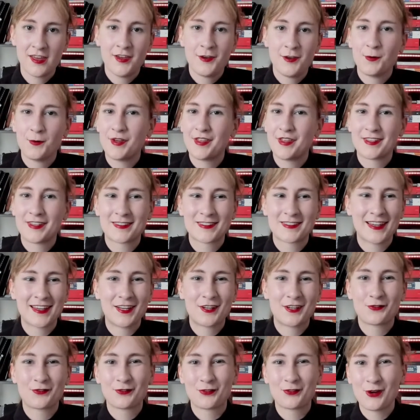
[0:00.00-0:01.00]
with its
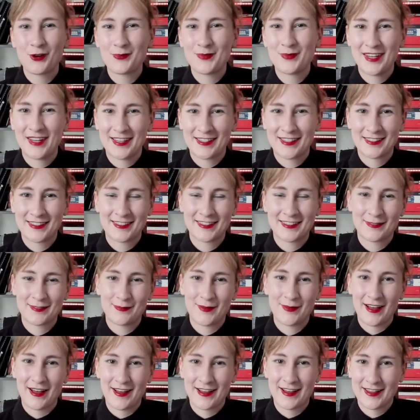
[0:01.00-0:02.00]
kind of Romanesque
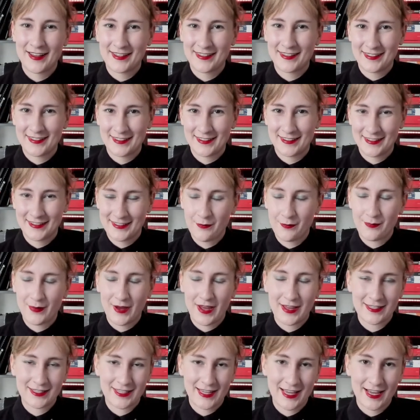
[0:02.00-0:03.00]
spas and
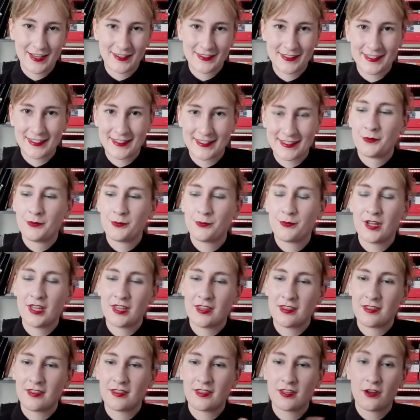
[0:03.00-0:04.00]
bathhouses,
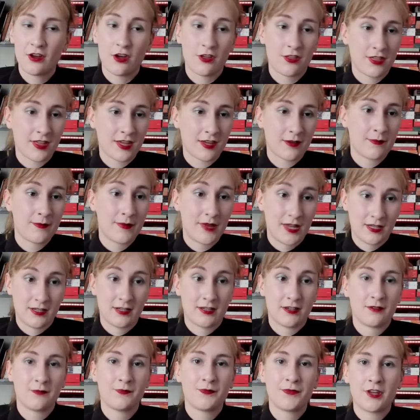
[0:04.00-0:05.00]
with the Gothic
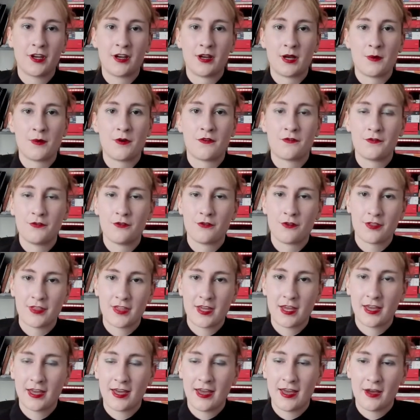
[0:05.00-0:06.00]
manor um, of
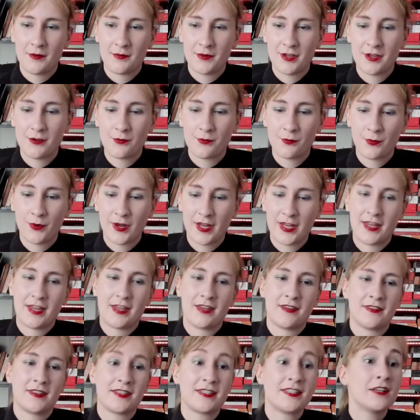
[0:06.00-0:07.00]
Northanger Abbey,
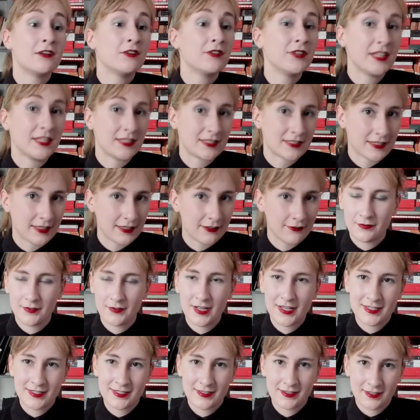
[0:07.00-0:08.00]
where the Tilneys live.
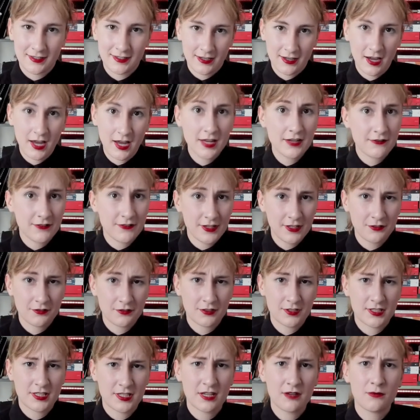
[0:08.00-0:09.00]
It's kind of
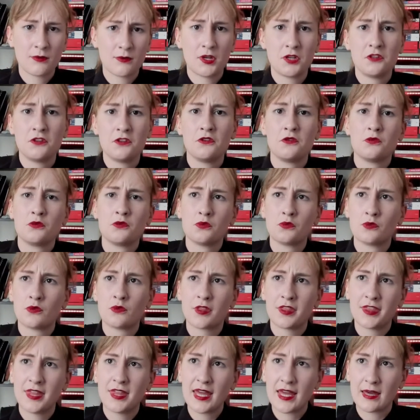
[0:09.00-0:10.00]
interesting when you
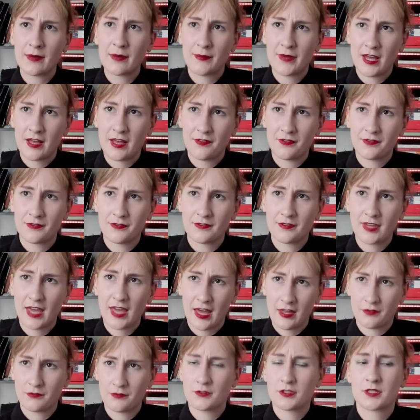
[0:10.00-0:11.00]
think about
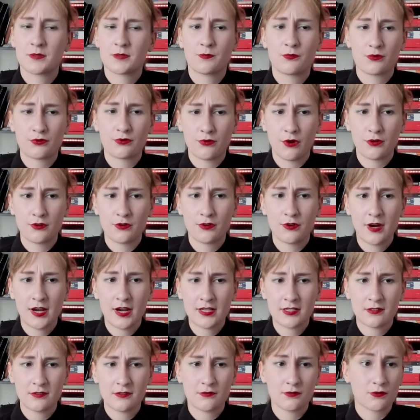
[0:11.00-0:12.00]
Catherine's
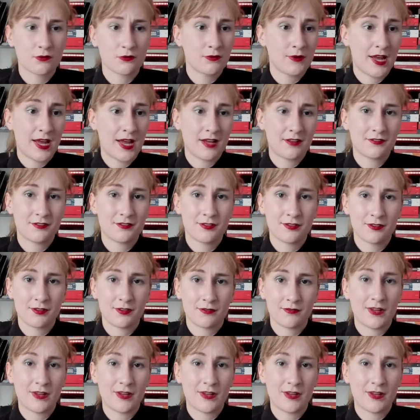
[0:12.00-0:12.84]
progress throughout sort of